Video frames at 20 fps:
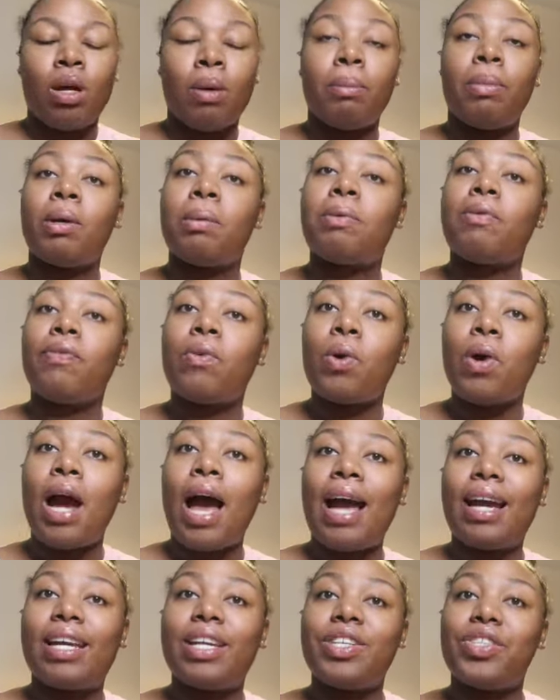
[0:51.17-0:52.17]
But before
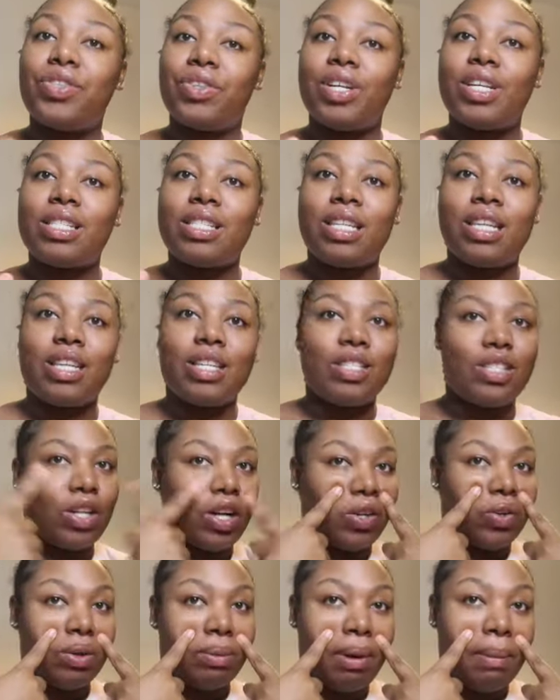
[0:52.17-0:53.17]
I get dressed and
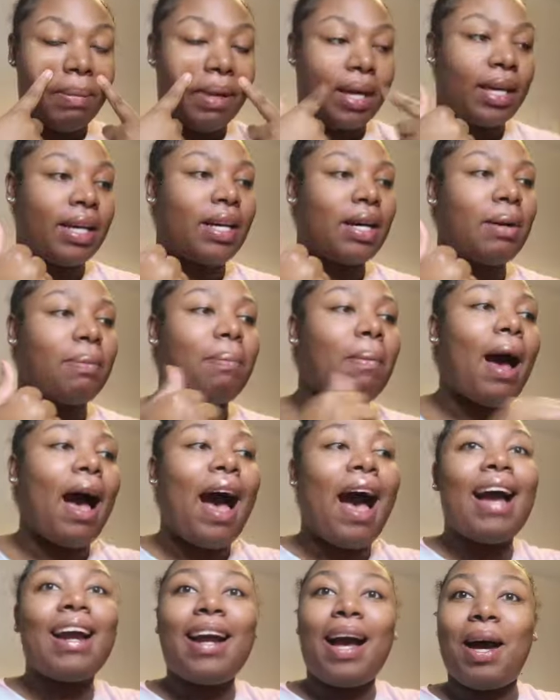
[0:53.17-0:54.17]
start doing my makeup,
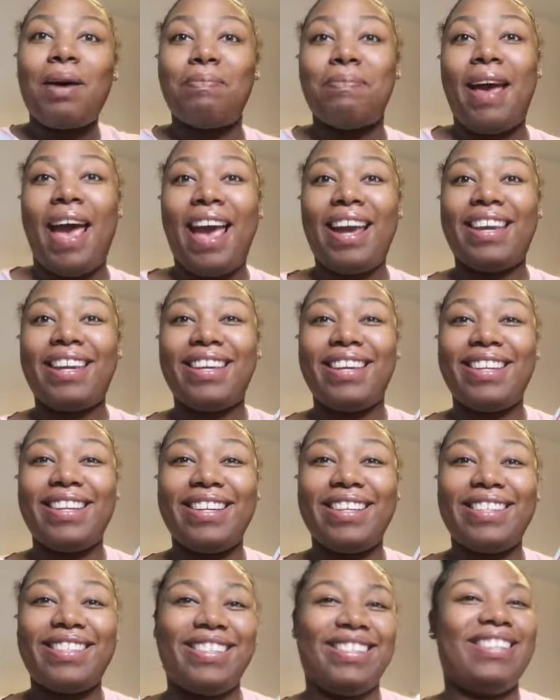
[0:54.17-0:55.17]
I got a
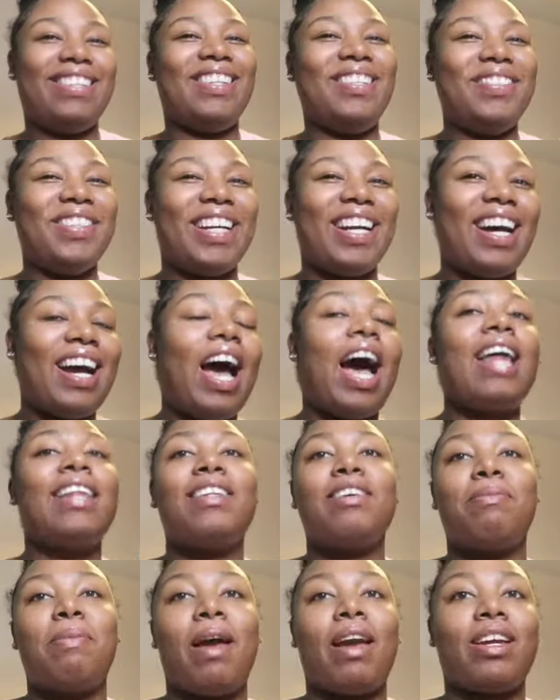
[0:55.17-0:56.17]
package. Oh my god, I
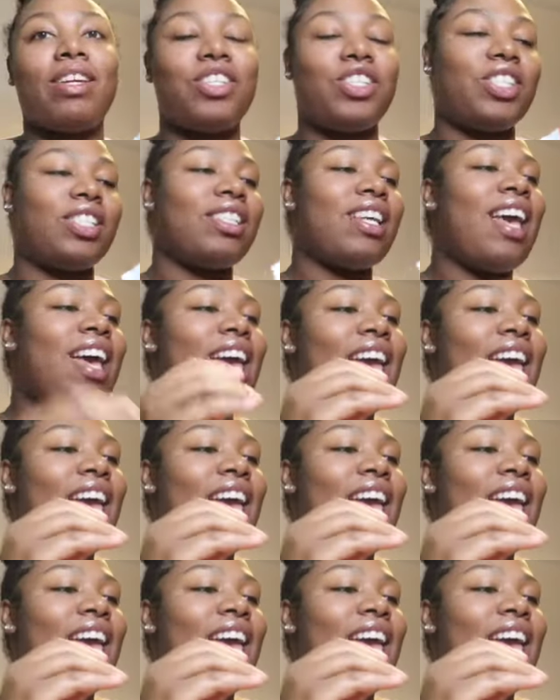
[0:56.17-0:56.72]
love packages.